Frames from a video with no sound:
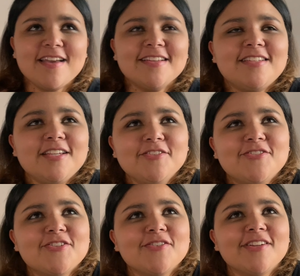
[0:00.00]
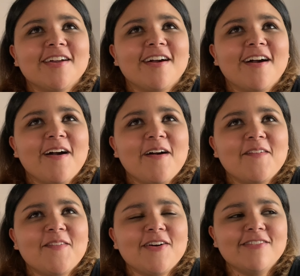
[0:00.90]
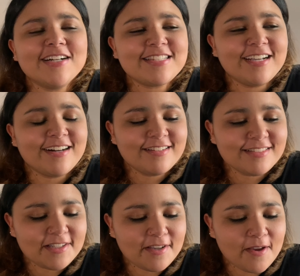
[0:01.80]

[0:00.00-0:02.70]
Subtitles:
Dean Jr., was he ugly?